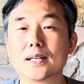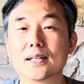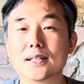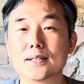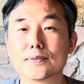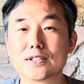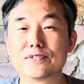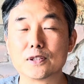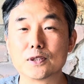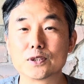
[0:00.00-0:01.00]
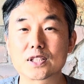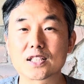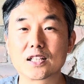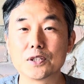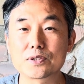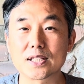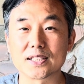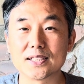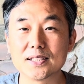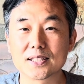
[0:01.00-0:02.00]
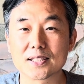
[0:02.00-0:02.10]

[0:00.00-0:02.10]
if you look closely,